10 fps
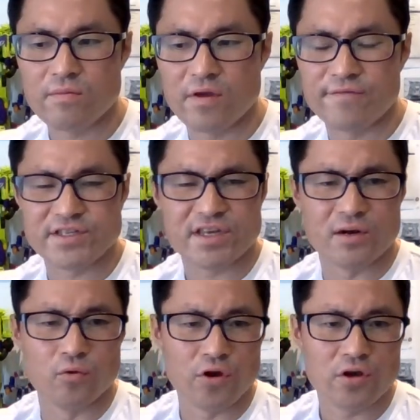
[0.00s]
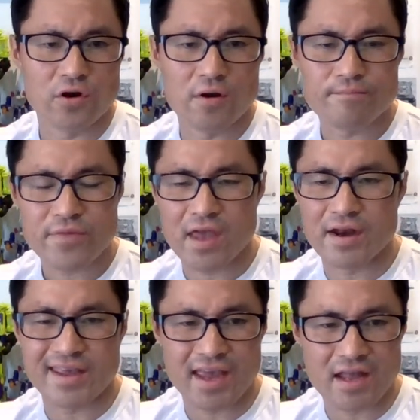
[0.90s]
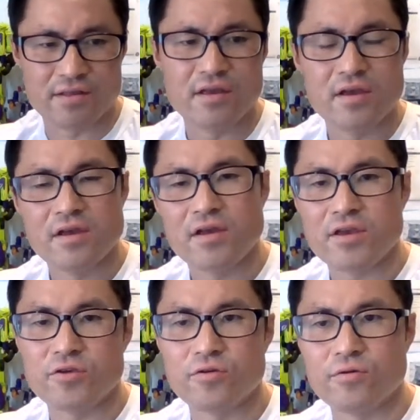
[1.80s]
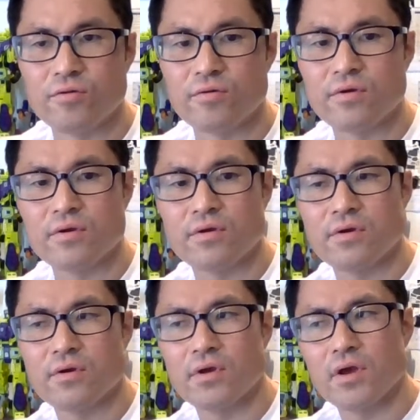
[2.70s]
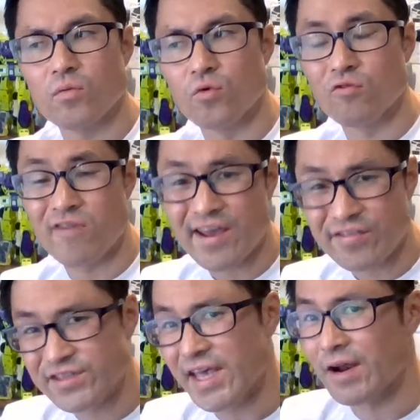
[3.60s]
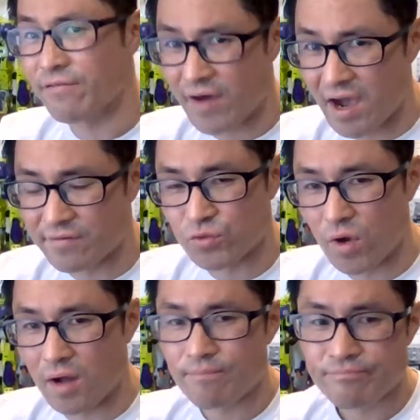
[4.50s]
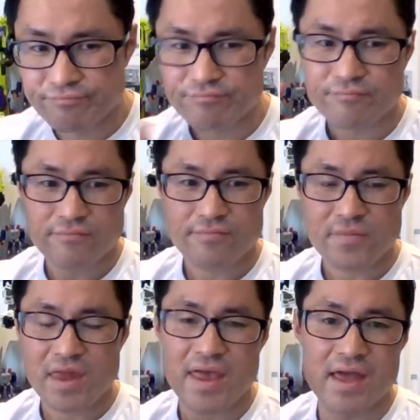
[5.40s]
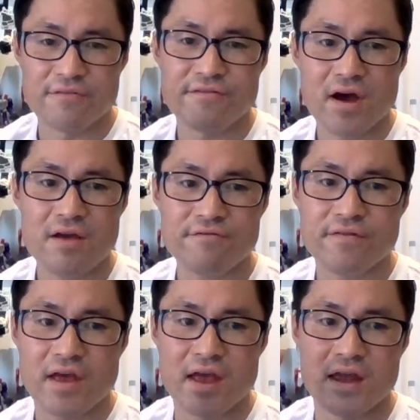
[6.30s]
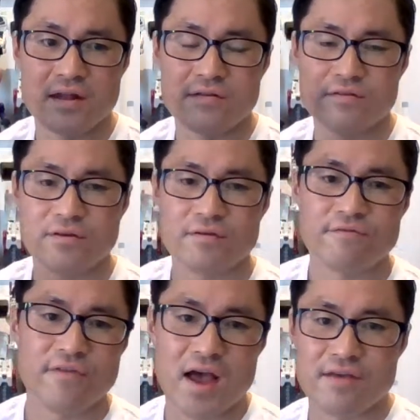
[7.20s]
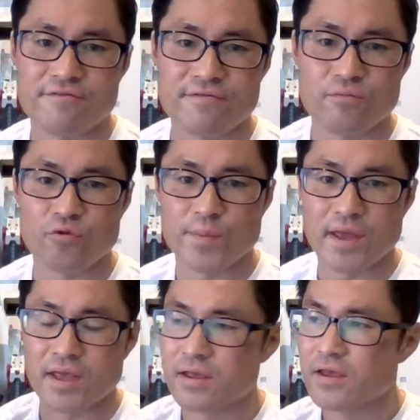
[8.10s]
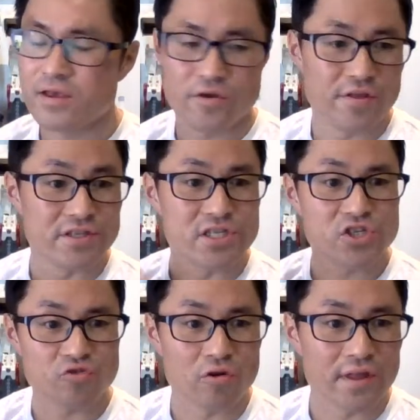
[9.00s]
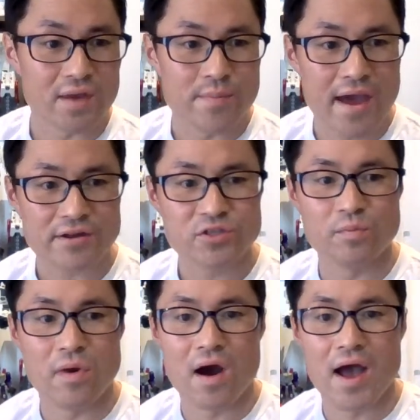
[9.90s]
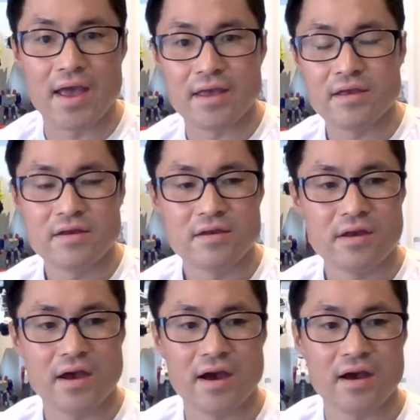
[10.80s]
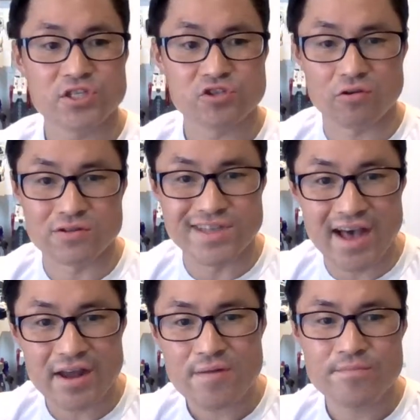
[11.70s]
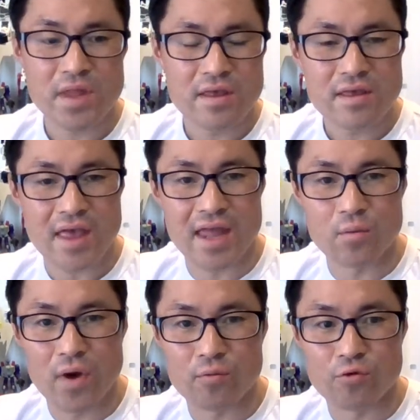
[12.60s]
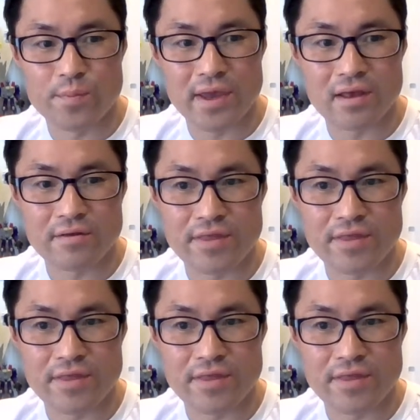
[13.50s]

if it's going to work or not. And again, you will rank this out of 5 as well. Out of 5, and 5 would be if this is strongly backed by strong data, and 1 would be